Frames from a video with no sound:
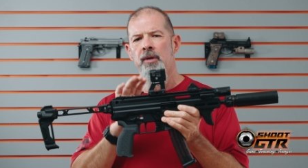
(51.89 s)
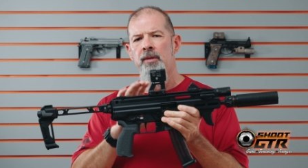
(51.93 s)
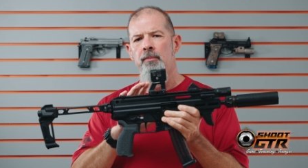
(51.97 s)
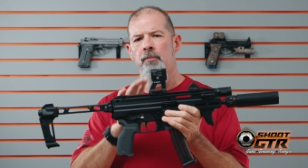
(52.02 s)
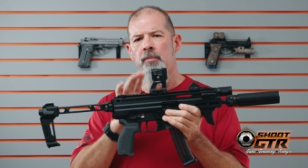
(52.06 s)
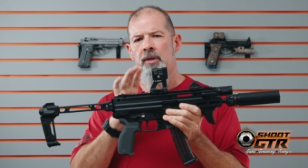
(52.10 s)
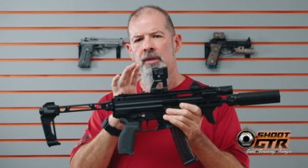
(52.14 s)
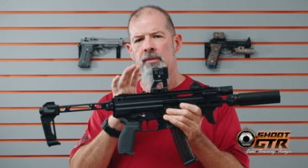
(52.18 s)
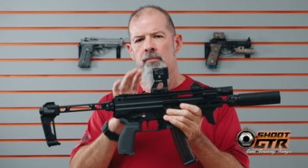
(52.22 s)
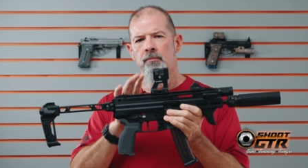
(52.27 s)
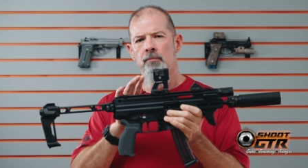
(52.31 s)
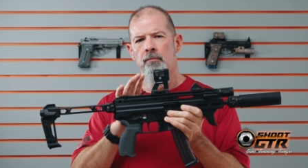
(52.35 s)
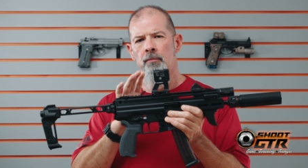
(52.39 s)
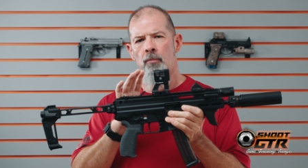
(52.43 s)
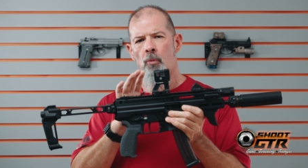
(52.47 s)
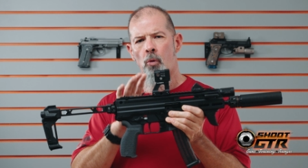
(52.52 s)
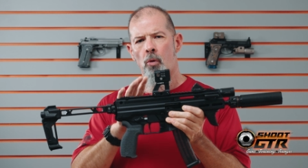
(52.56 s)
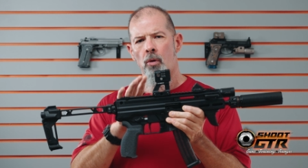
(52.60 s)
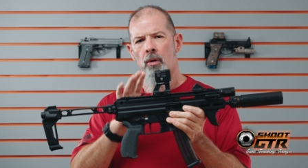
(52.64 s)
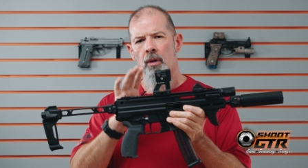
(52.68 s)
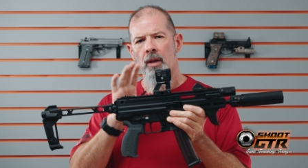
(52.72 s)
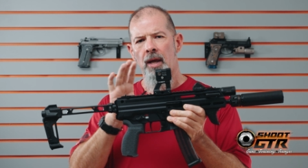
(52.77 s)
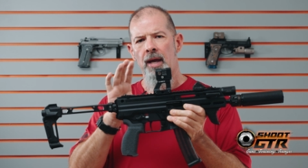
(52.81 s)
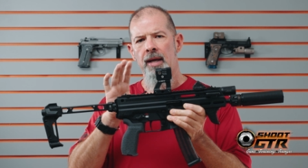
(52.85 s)
but
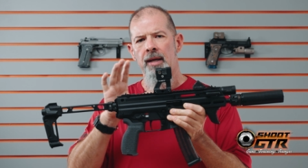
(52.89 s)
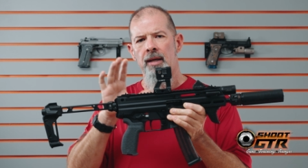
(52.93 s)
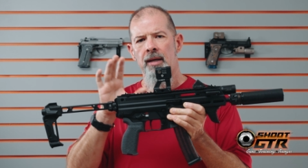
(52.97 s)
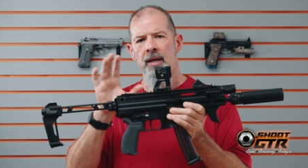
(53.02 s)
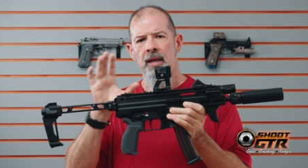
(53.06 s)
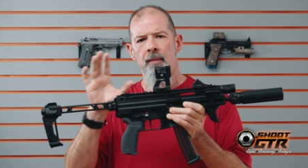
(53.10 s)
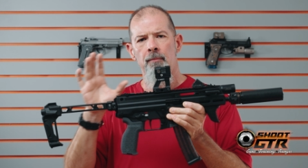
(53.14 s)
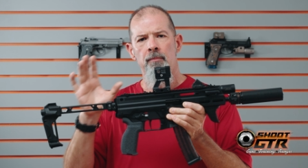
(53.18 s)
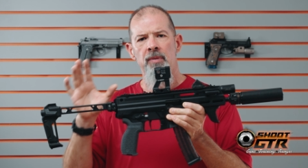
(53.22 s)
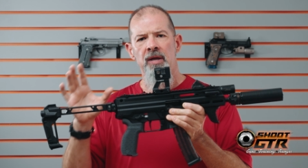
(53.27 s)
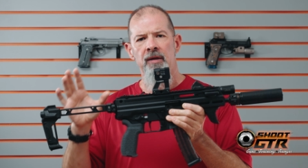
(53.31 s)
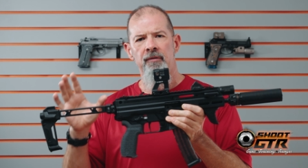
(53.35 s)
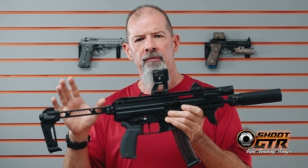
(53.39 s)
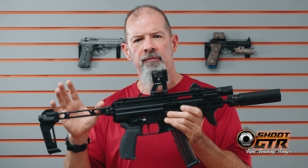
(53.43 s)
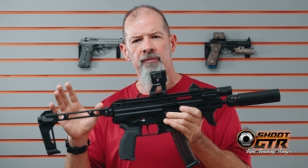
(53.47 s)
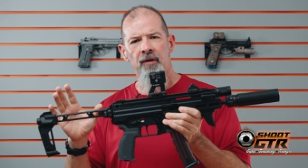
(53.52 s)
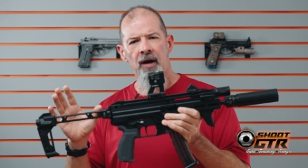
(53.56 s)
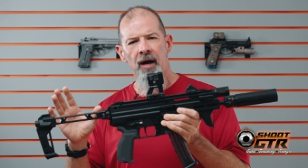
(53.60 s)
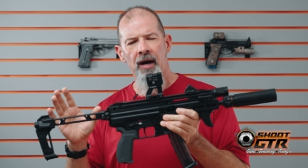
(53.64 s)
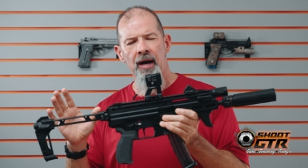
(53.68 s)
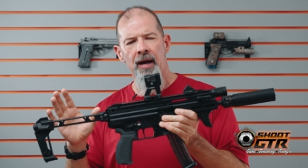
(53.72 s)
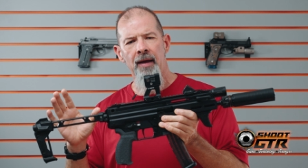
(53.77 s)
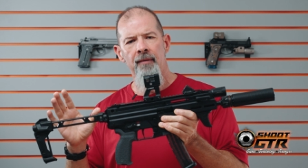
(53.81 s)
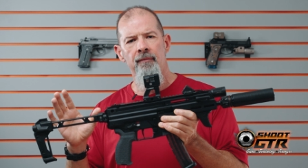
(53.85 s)
more like an
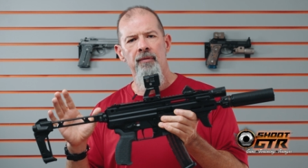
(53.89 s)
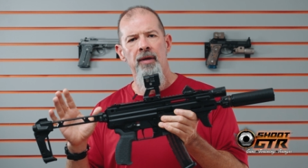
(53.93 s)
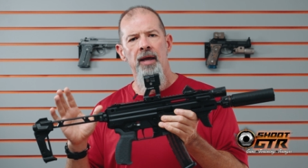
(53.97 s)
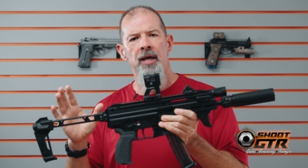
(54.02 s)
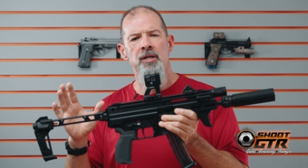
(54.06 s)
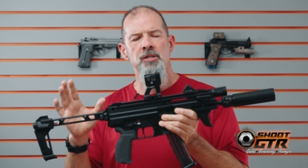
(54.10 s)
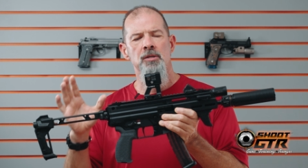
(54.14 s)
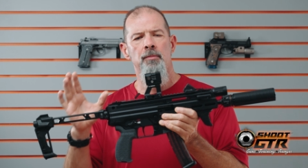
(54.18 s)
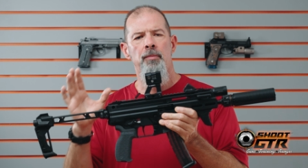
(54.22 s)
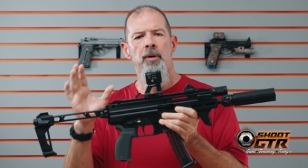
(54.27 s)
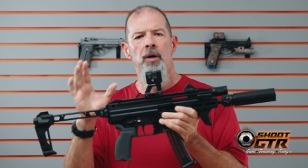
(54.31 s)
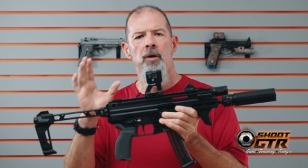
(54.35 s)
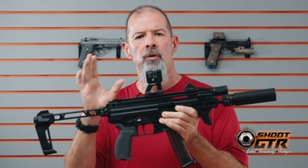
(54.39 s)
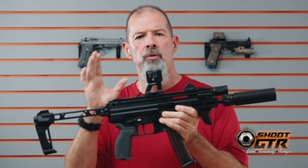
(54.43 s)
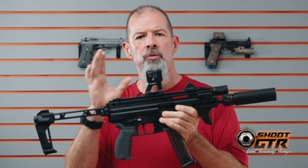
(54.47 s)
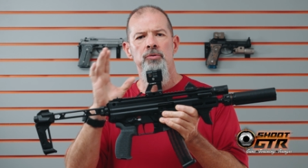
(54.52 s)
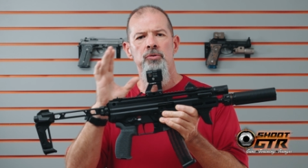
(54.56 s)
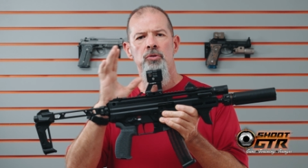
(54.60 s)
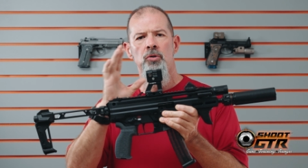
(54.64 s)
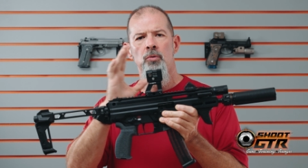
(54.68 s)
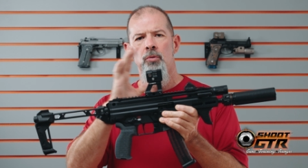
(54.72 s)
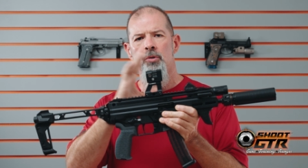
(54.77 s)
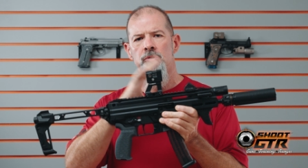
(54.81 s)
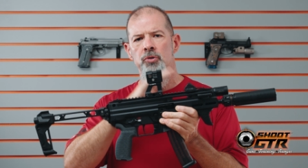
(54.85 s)
MP5 as
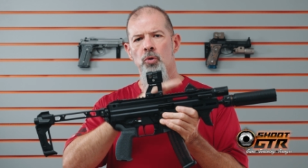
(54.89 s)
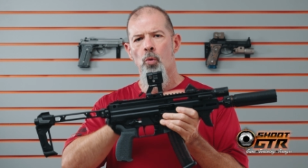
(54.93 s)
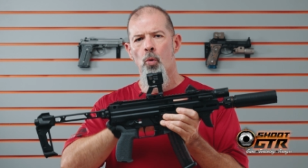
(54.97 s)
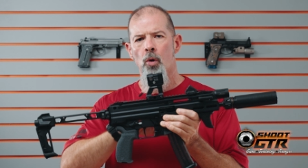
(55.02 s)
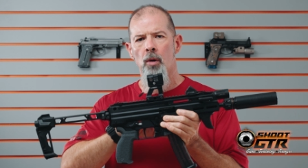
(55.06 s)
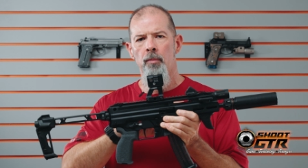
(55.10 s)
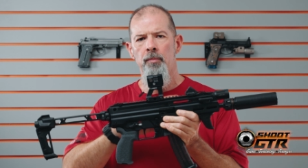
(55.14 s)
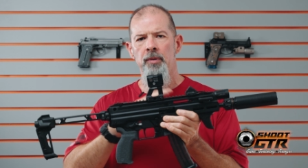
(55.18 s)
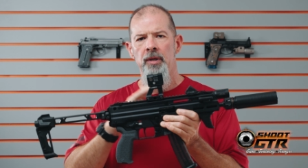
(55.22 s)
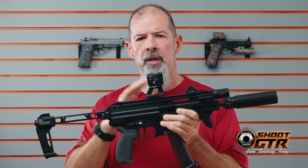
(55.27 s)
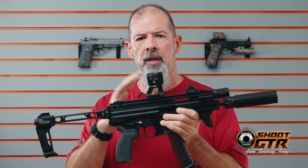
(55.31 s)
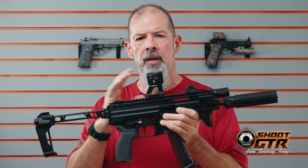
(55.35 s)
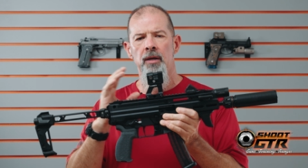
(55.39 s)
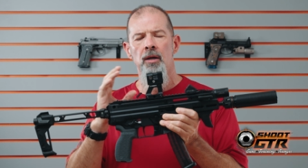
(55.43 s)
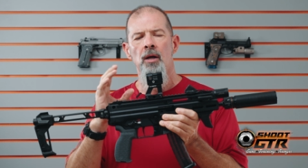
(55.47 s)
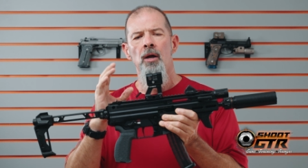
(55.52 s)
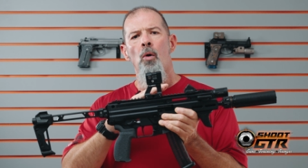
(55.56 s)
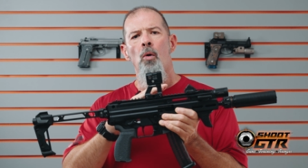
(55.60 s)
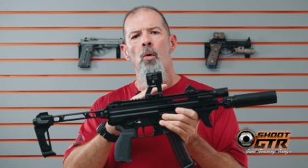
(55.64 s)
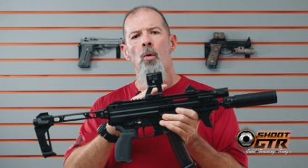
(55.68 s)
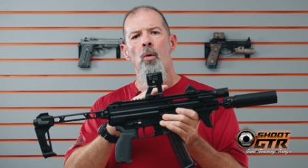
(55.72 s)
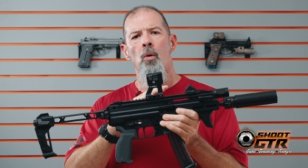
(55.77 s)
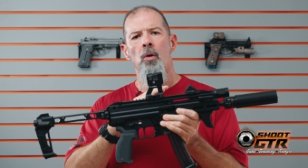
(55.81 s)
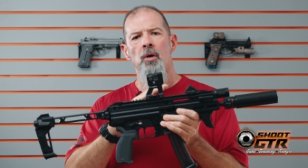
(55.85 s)
opposed to a Scorpion
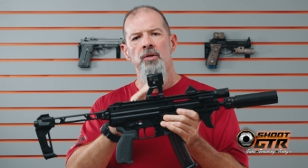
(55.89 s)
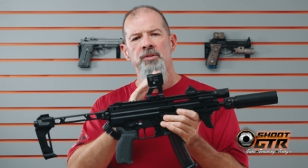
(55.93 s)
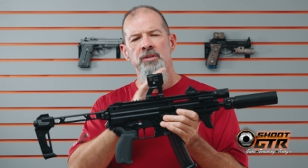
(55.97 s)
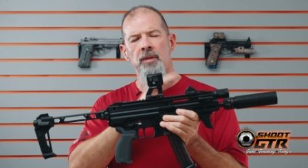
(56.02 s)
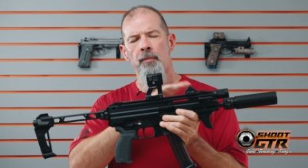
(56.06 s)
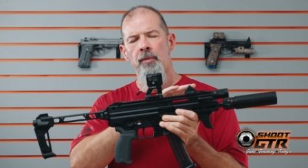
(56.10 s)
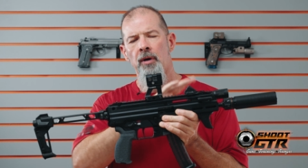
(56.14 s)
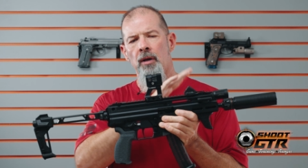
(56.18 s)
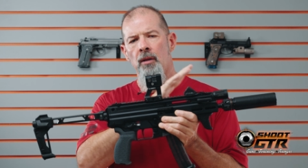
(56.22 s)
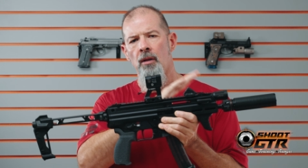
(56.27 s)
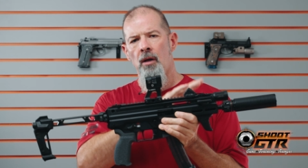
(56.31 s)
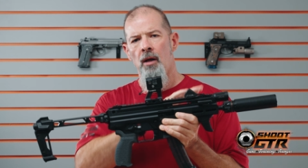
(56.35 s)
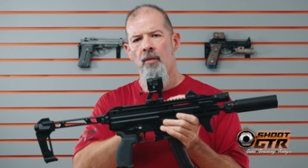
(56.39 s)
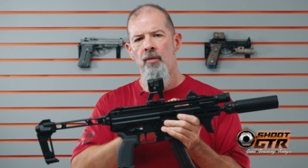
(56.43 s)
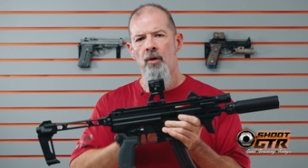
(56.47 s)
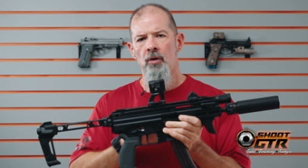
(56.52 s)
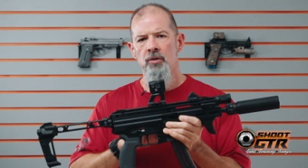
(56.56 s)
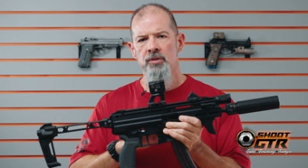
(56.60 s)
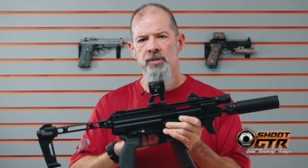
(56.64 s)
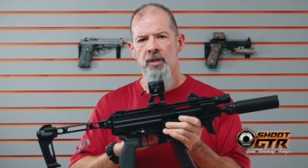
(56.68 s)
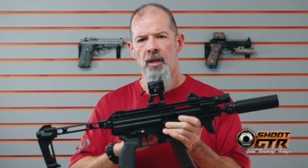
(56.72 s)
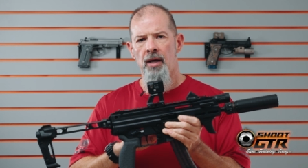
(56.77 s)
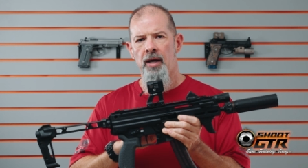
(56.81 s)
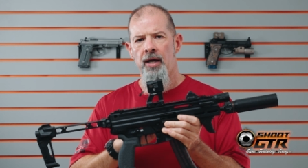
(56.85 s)
or something along
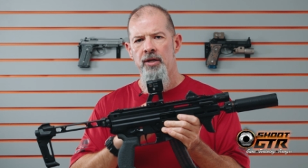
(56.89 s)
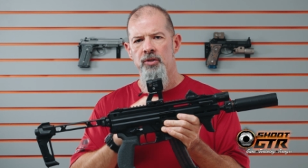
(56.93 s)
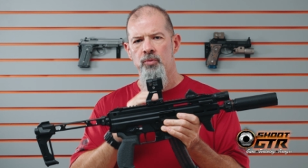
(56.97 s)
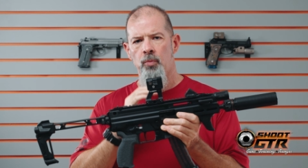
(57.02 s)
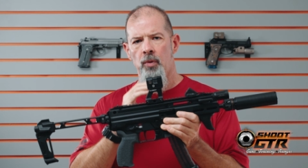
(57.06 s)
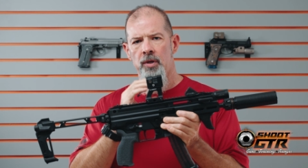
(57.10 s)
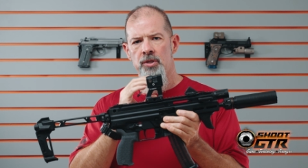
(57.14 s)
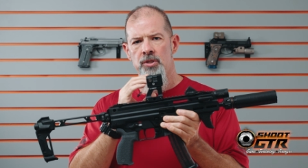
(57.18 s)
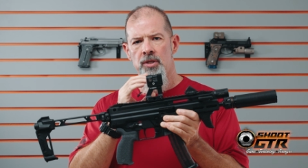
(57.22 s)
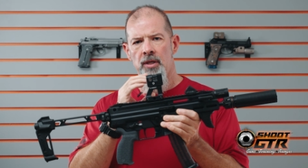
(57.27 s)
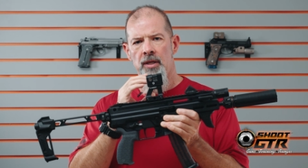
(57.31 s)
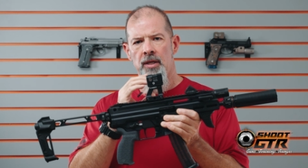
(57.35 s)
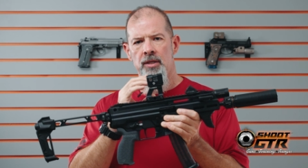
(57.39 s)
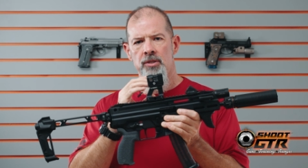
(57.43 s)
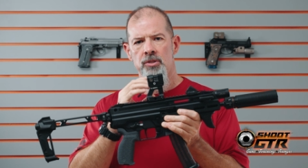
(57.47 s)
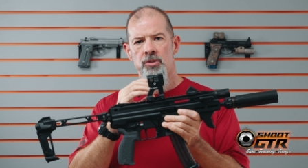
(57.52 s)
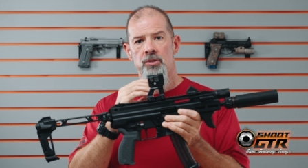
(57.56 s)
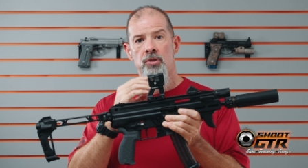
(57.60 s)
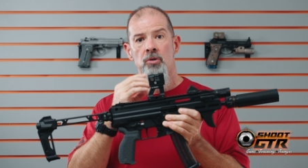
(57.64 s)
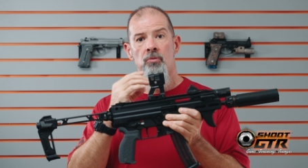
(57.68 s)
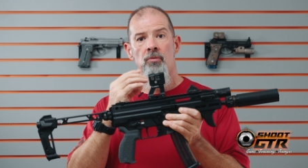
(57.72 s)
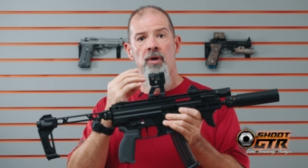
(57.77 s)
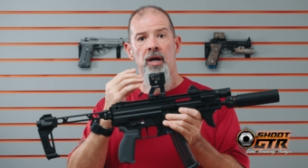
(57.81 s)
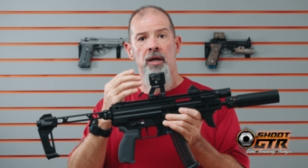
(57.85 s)
those lines, which is
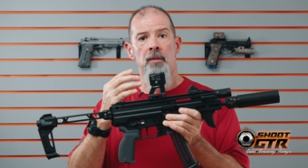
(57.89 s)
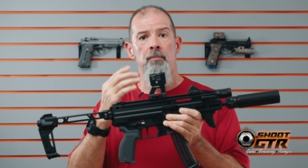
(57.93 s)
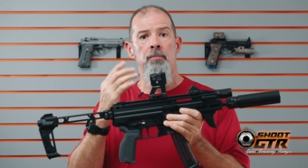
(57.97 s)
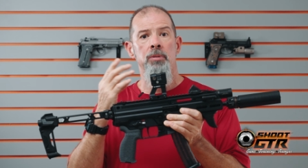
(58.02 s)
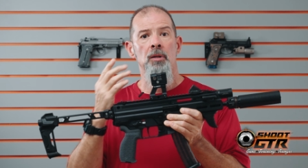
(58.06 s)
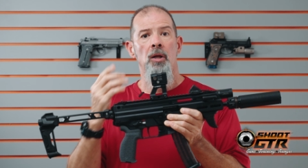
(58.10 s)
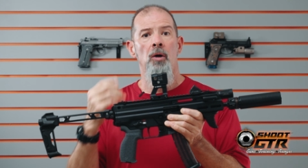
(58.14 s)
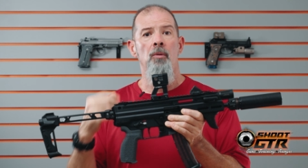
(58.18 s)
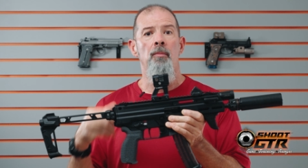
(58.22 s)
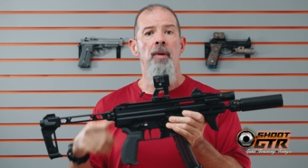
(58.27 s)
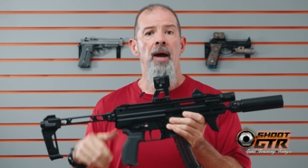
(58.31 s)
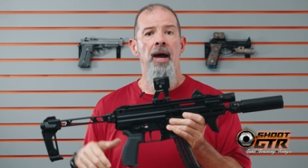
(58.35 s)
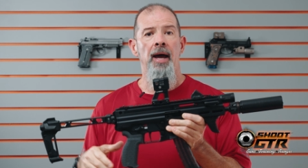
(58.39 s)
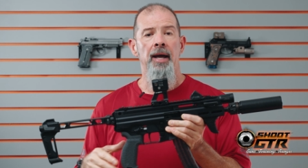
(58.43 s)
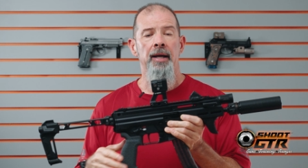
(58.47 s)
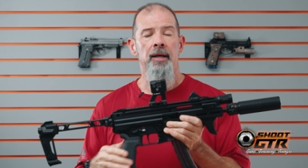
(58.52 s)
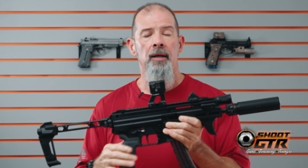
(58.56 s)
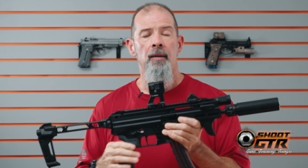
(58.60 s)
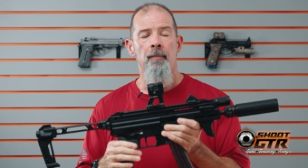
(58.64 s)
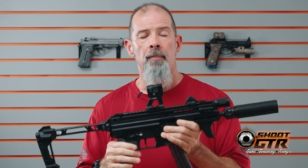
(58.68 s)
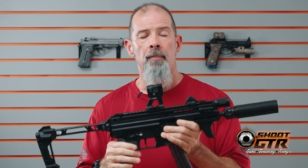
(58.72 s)
direct blowback.